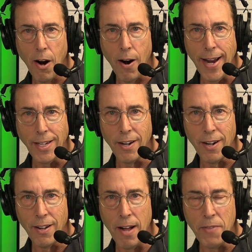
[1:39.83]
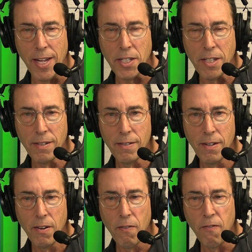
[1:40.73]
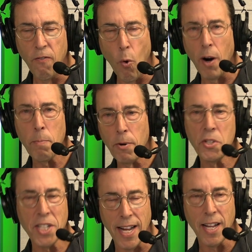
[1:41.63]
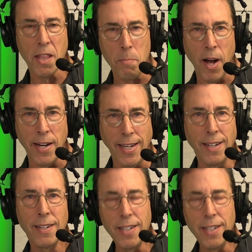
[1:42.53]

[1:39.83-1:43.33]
all right, you're going to love this 4% of the money